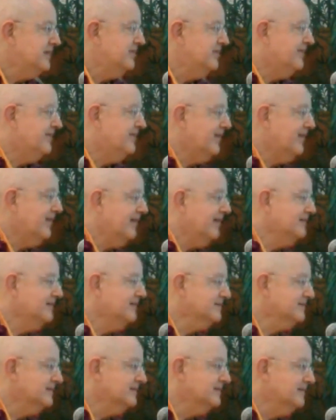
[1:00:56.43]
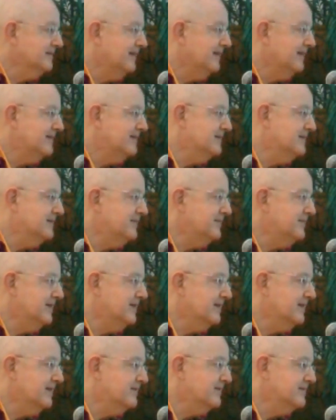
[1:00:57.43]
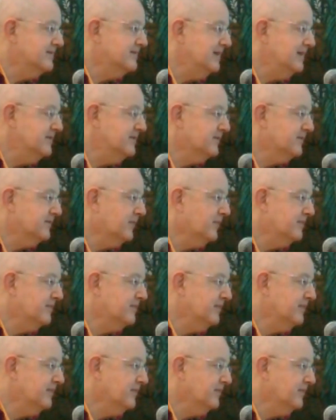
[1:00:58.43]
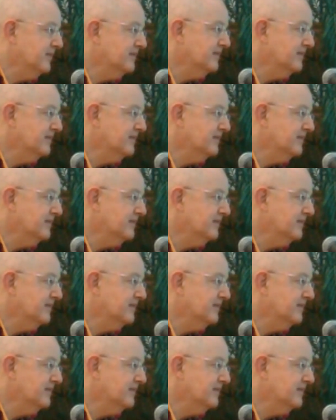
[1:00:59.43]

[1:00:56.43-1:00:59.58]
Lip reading: she felt as if she had never seen this woman.